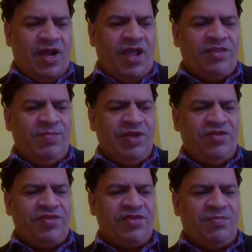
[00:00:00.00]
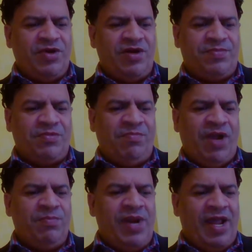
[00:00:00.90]
has been summed up
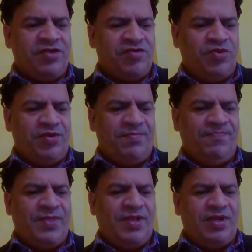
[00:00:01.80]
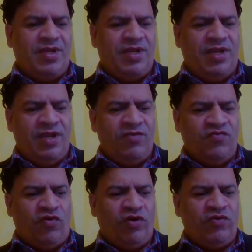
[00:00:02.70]
by Blackstone in
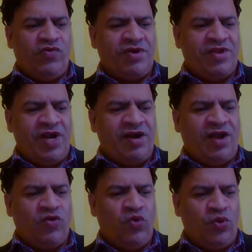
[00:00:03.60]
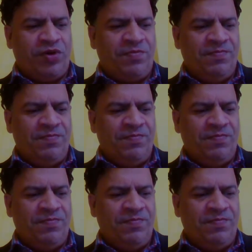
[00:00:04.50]
following words, and I quote: